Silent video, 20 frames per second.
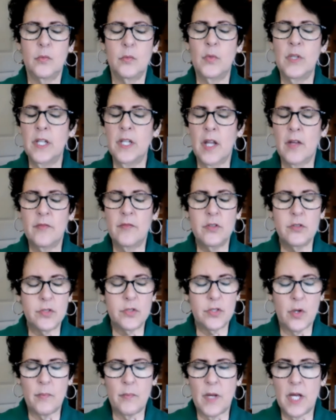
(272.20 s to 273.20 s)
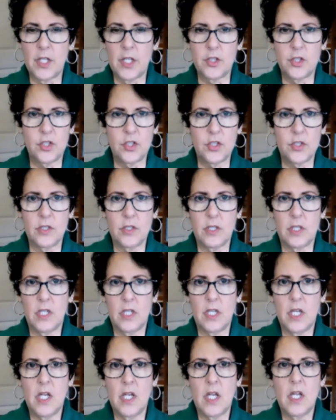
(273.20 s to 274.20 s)
We love you so much.
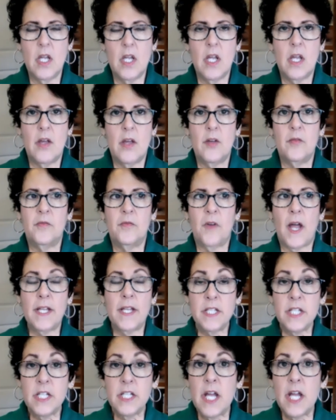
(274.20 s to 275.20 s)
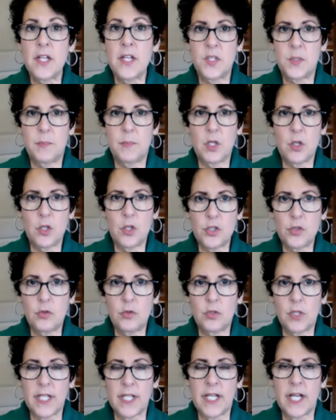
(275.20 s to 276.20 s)
Finding a
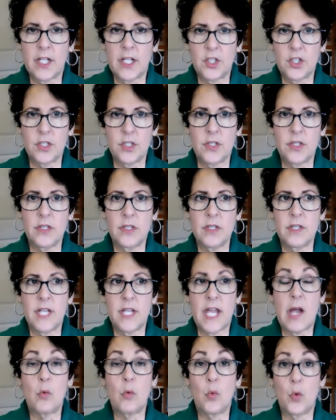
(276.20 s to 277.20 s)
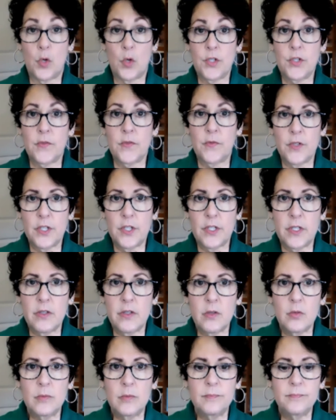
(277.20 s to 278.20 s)
spiritual connection that works for
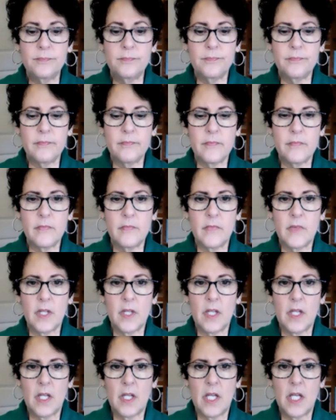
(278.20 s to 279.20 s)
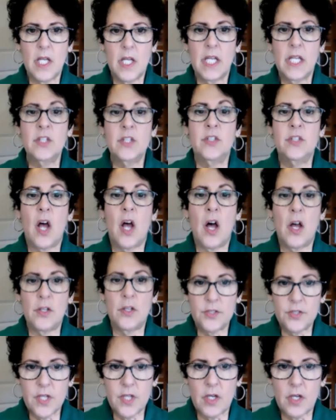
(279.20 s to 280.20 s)
you is
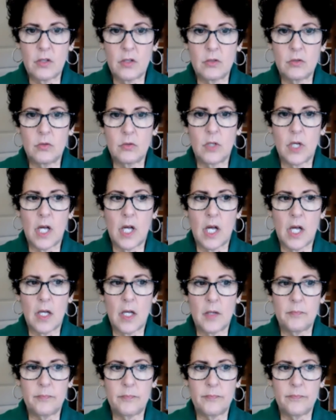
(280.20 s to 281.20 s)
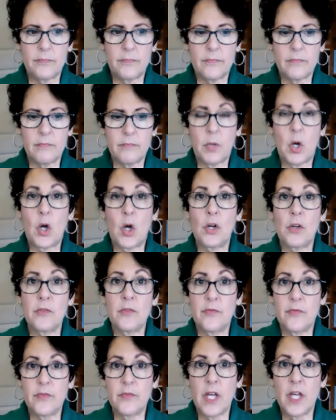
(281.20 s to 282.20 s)
also part of
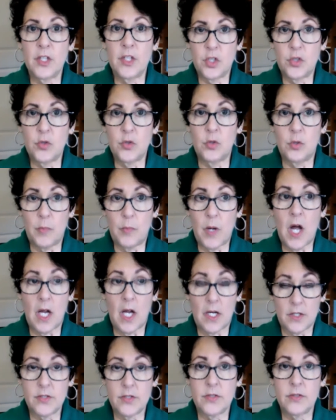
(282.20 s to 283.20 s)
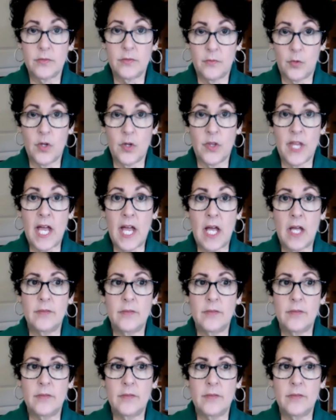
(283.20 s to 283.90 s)
a toolbox for that.